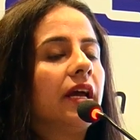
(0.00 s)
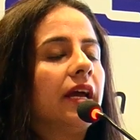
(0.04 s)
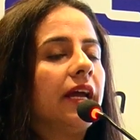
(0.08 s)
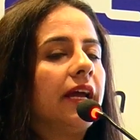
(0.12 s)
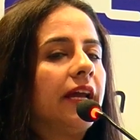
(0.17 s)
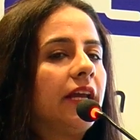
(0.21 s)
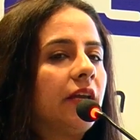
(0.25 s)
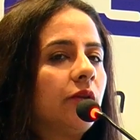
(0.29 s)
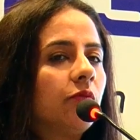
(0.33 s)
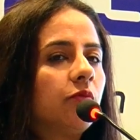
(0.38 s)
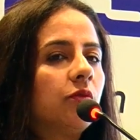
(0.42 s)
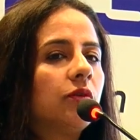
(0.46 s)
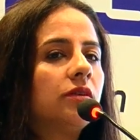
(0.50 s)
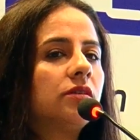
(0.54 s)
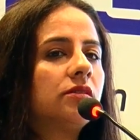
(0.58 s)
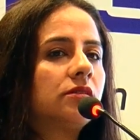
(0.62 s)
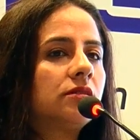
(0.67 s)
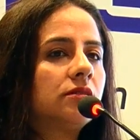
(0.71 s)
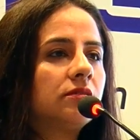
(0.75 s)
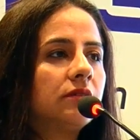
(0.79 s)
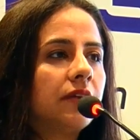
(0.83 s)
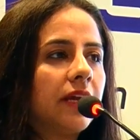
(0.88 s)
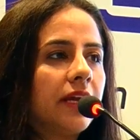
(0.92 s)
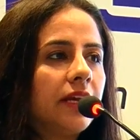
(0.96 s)
it
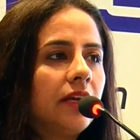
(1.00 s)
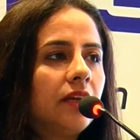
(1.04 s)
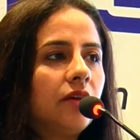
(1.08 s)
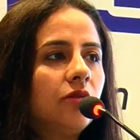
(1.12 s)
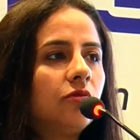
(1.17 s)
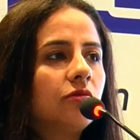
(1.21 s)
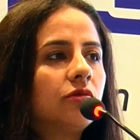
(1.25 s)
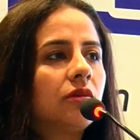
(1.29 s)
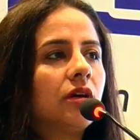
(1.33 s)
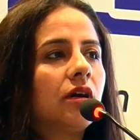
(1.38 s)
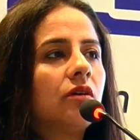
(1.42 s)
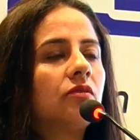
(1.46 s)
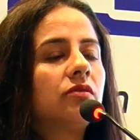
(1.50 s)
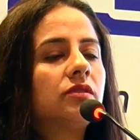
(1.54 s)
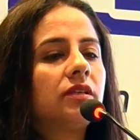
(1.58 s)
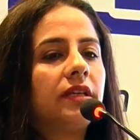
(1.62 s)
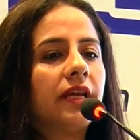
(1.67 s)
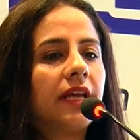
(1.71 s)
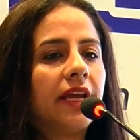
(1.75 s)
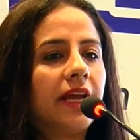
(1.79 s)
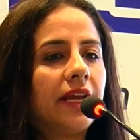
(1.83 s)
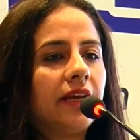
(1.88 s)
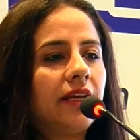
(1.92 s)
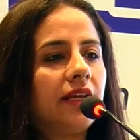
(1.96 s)
was in
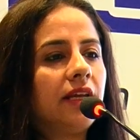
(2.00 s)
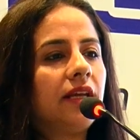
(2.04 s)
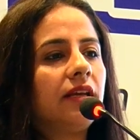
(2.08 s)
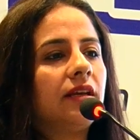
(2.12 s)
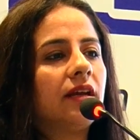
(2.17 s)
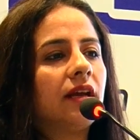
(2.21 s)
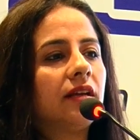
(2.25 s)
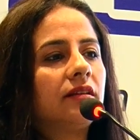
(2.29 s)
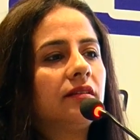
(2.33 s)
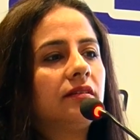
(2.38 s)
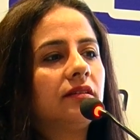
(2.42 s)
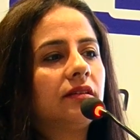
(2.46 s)
2018 that